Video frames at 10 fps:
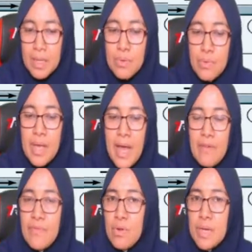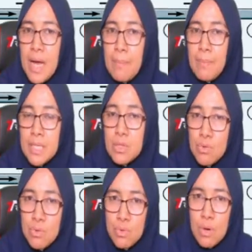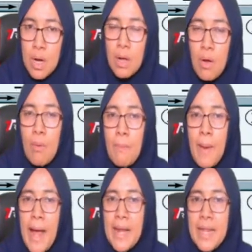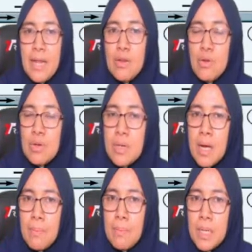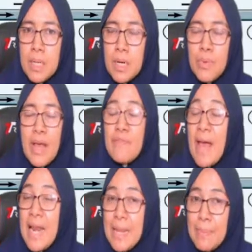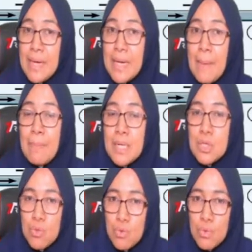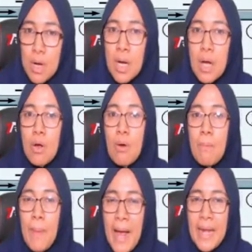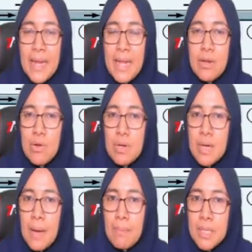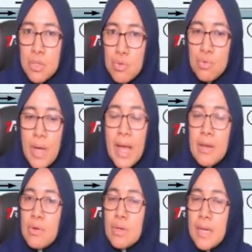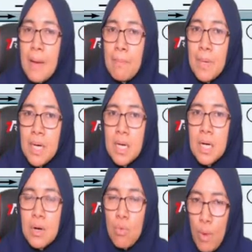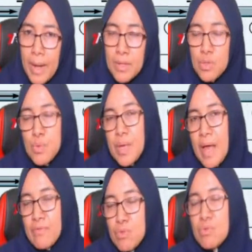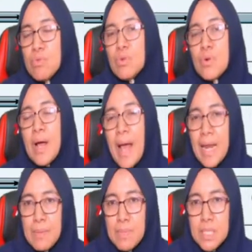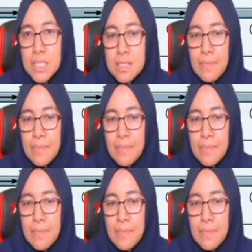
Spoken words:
We have node number 2 combining node number, we have element number 2 combining node number 2 and node number 1. So we have two elements.